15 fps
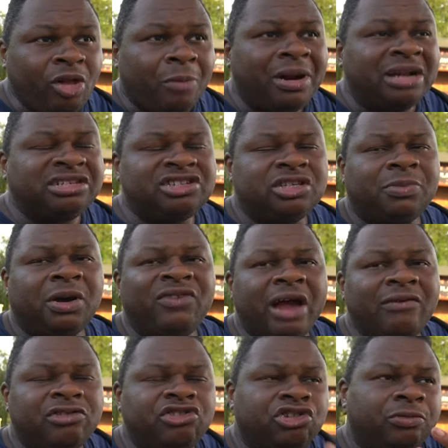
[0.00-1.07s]
But I'd say it's above
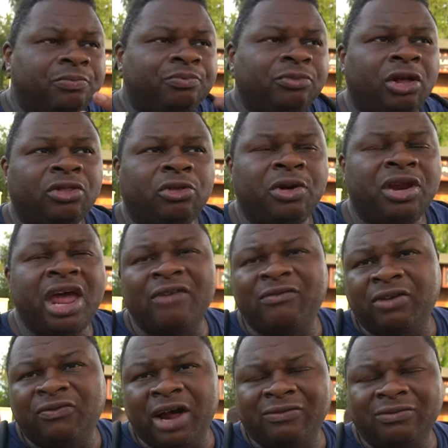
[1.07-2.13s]
average. Three and a half
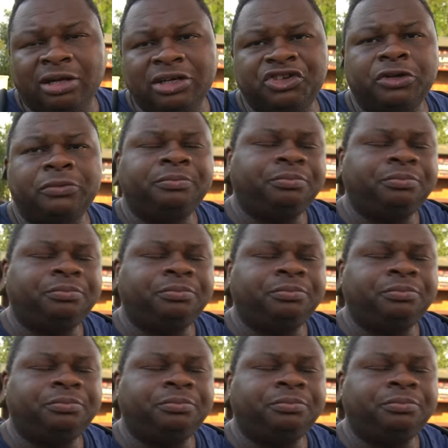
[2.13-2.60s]
out of five plus.